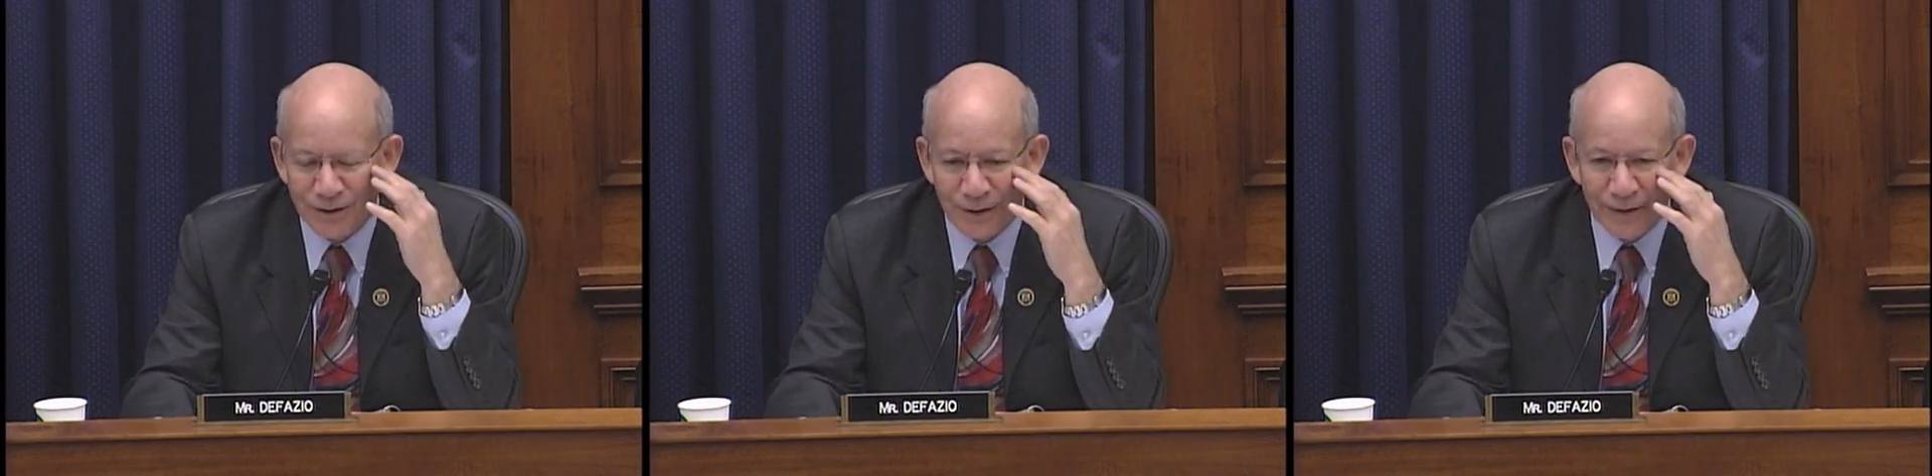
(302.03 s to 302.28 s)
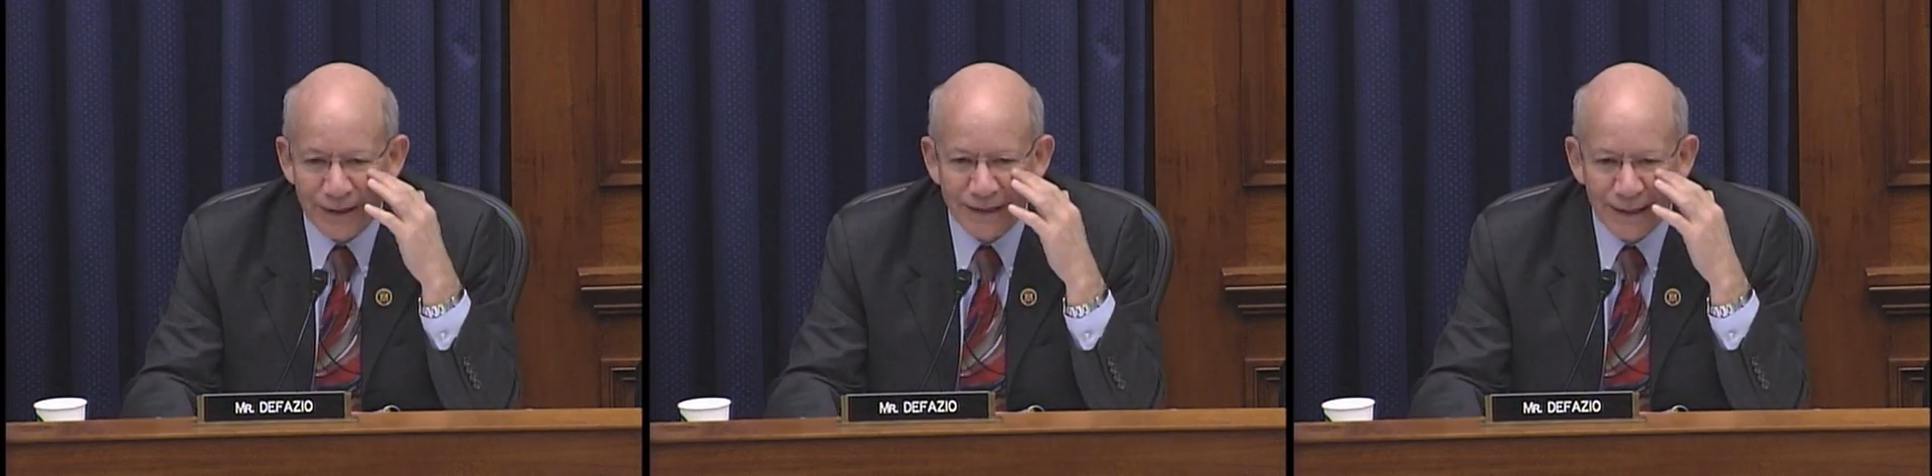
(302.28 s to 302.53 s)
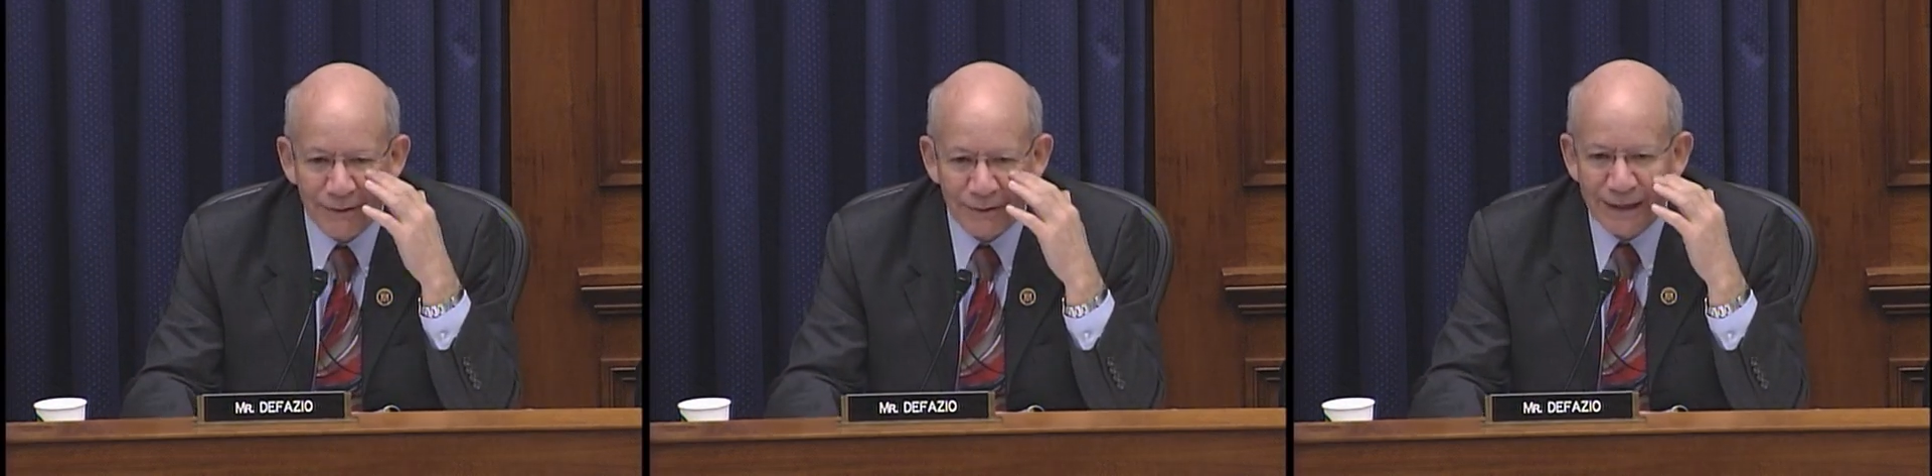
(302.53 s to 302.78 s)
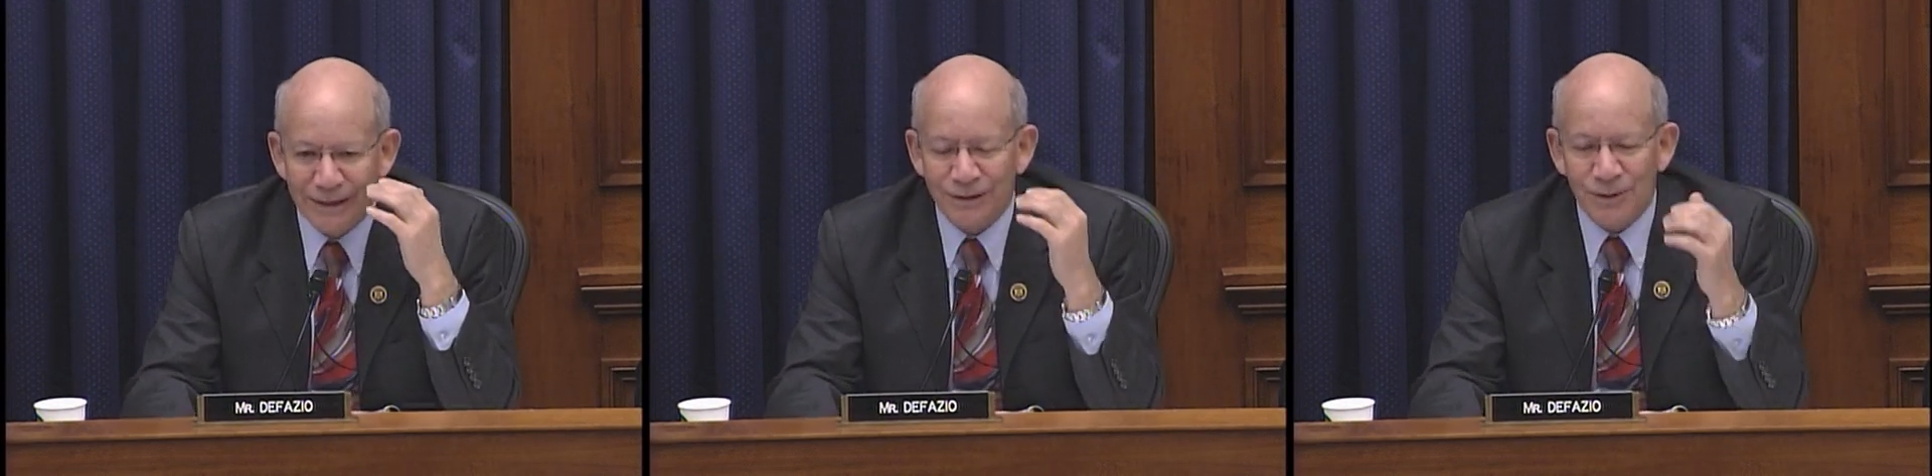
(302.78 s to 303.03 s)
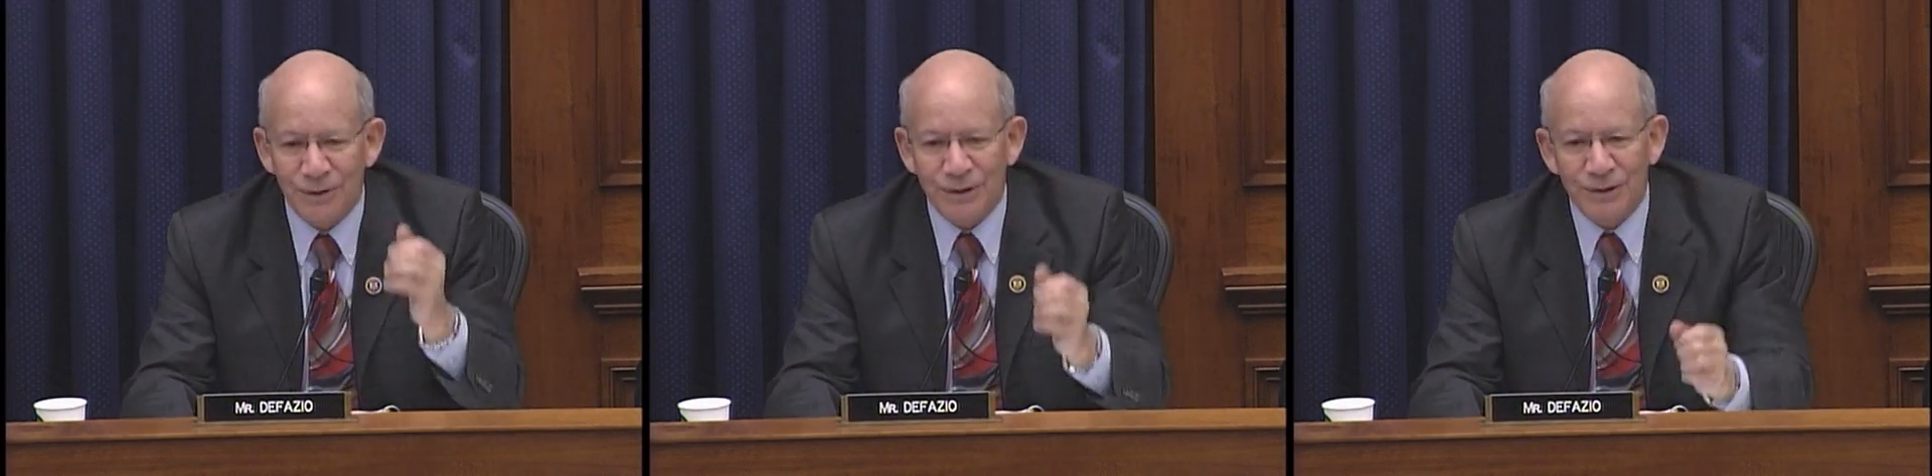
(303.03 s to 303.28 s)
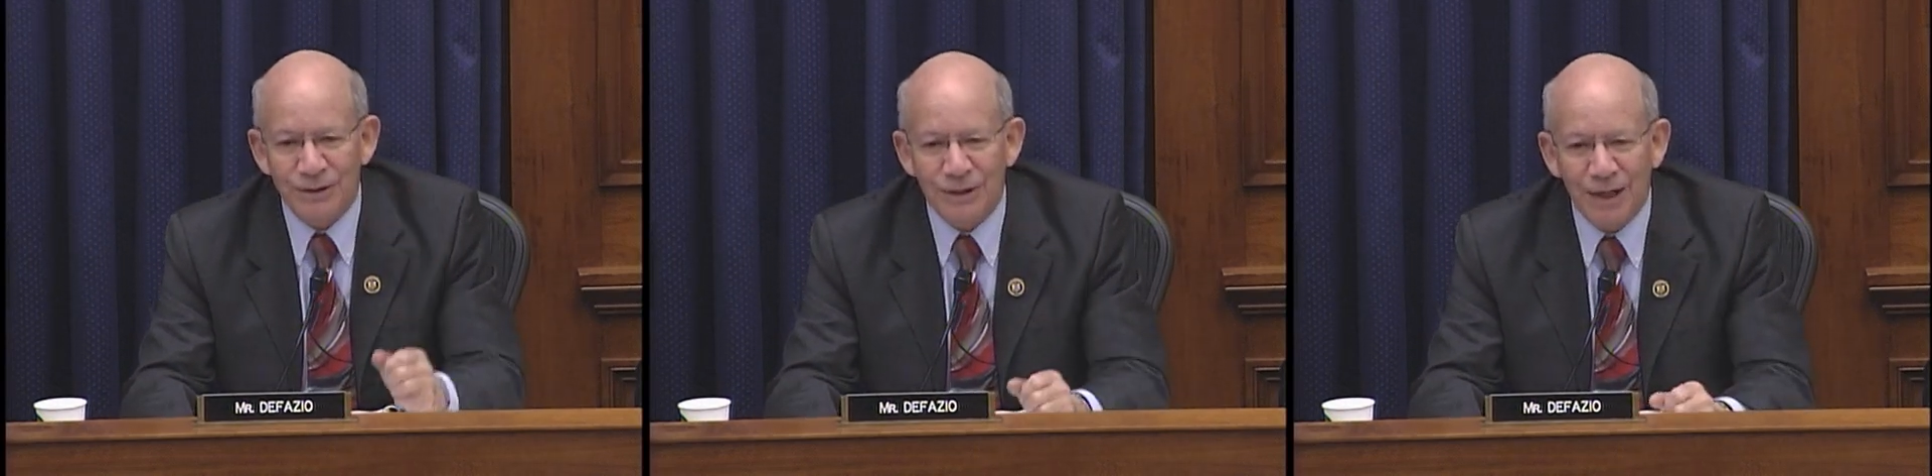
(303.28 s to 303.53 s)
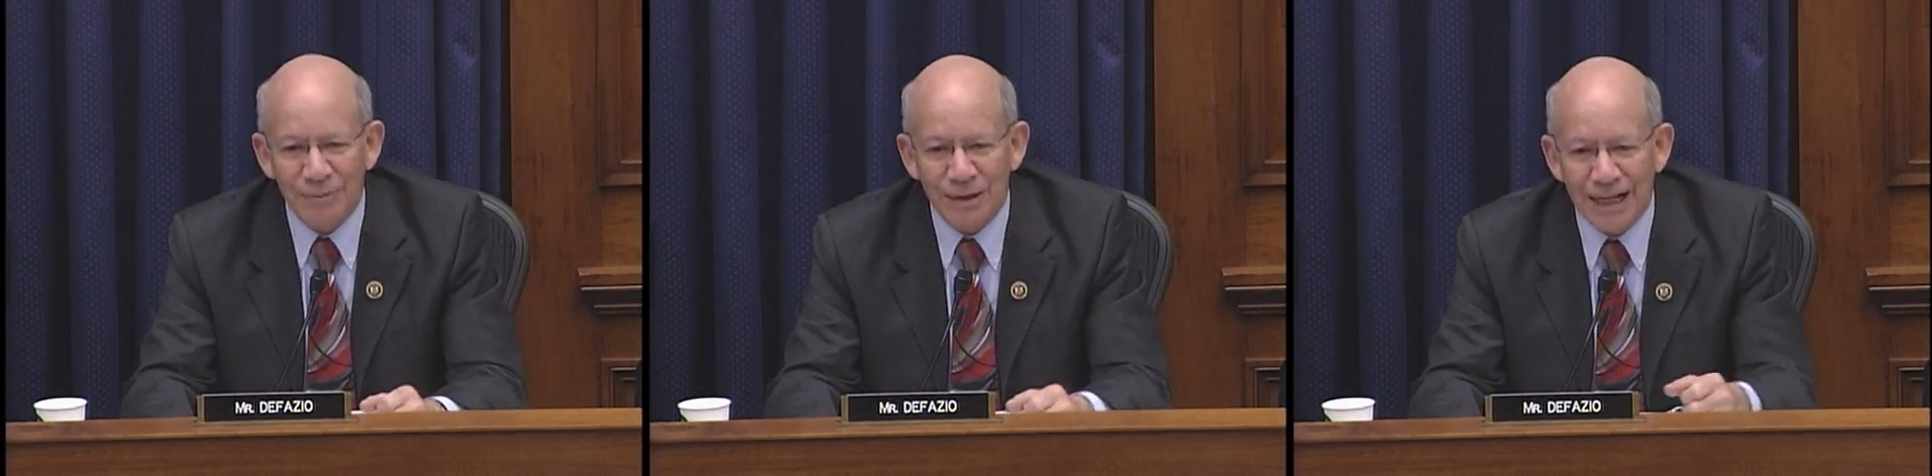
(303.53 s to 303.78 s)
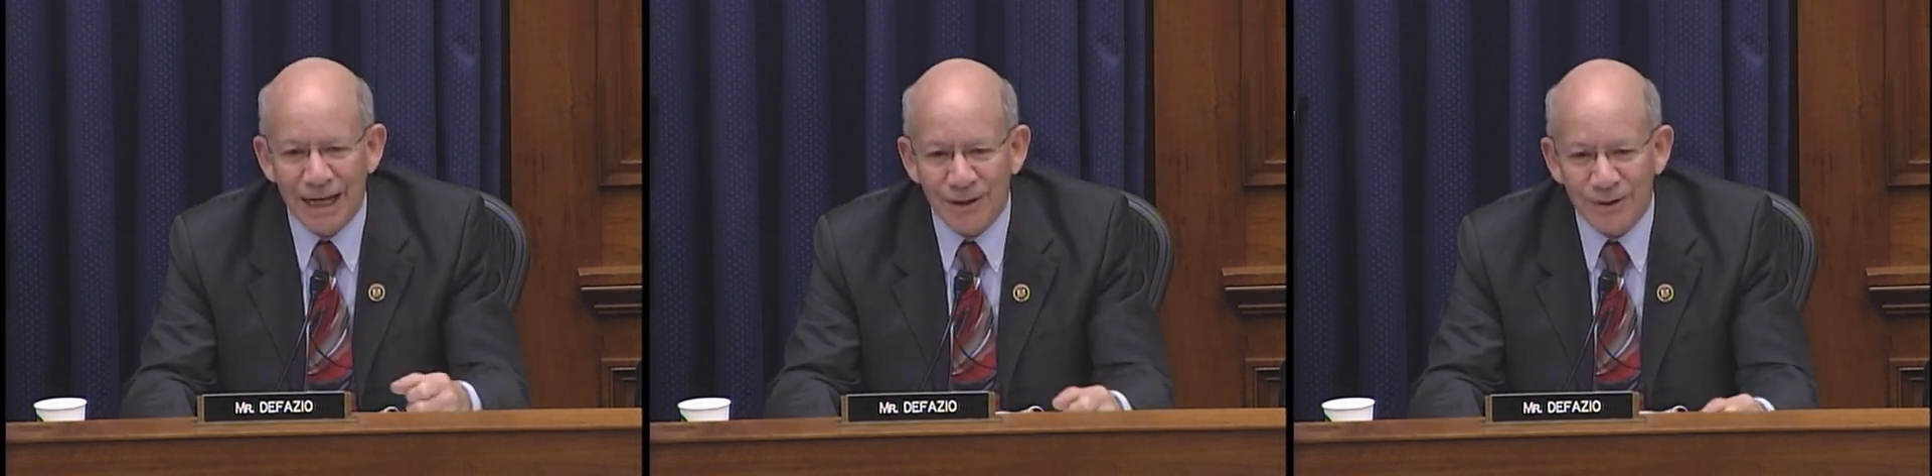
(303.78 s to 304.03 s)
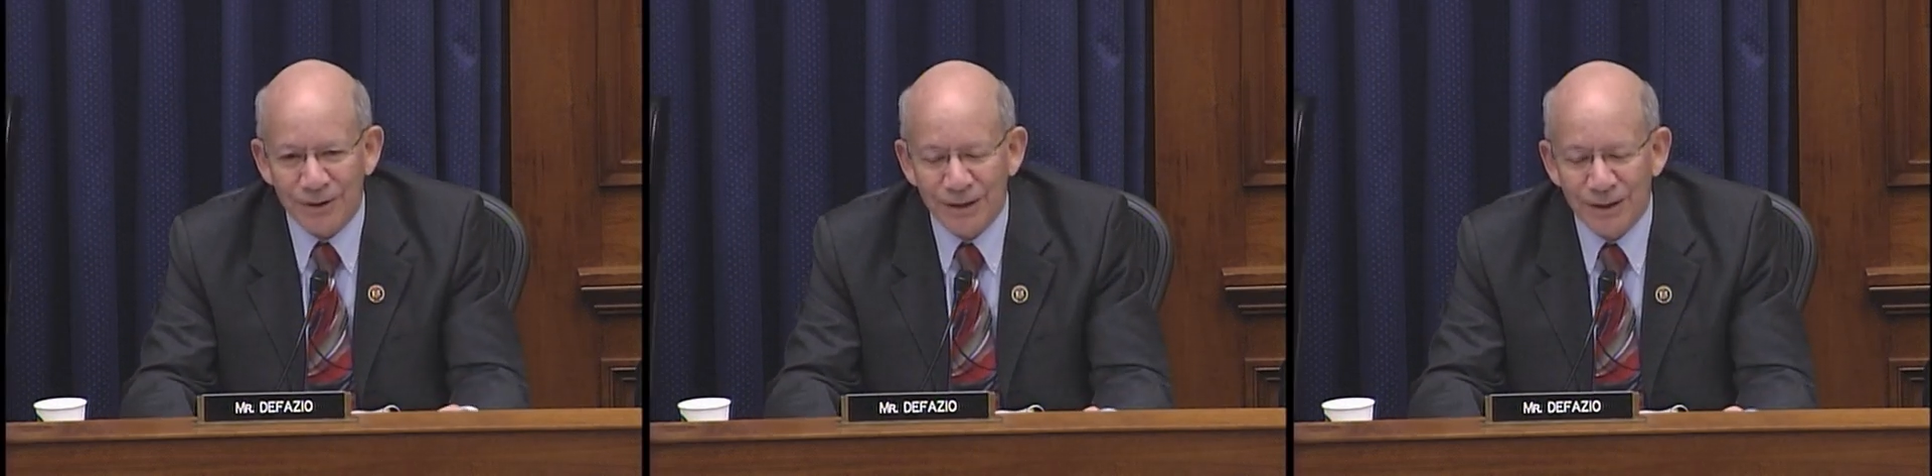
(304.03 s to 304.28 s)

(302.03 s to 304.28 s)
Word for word: Do you think the FAA is doing a good job of that, or could they